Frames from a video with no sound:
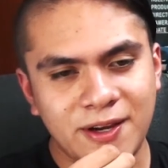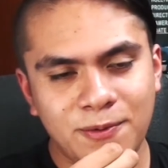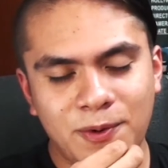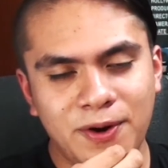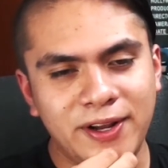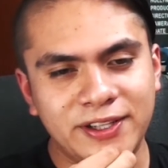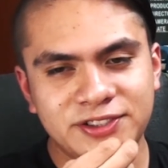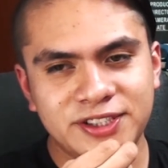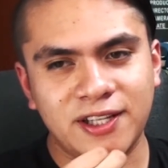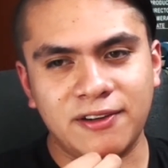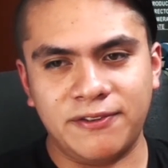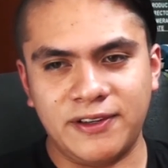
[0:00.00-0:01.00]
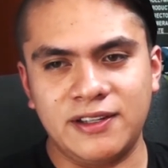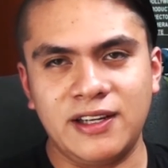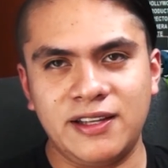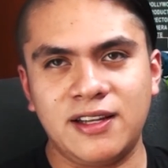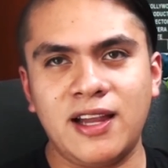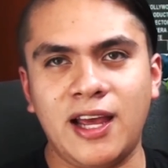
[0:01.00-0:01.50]
word itself
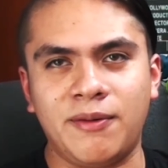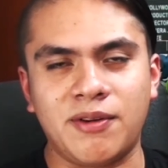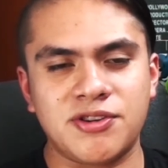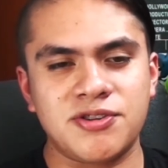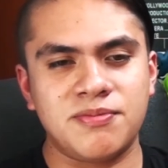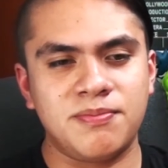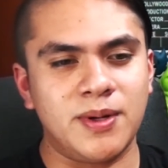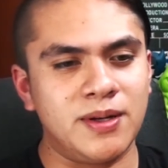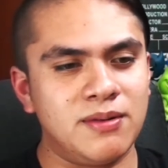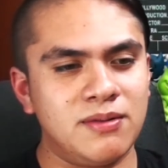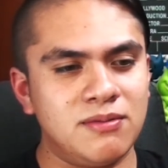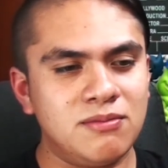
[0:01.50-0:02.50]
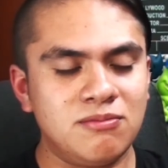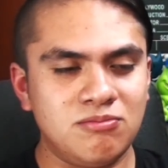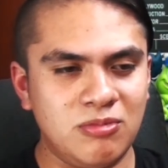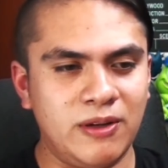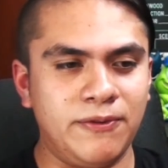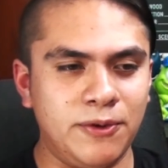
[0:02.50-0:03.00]
in the language, but
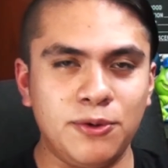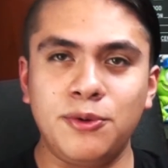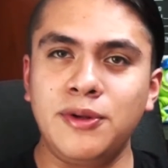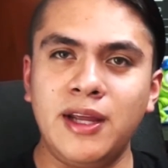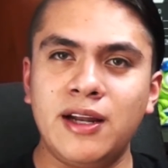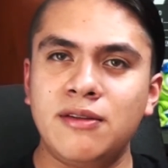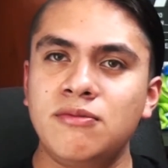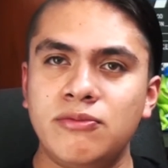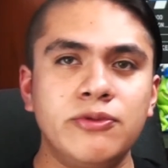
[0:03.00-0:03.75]
if you do need it,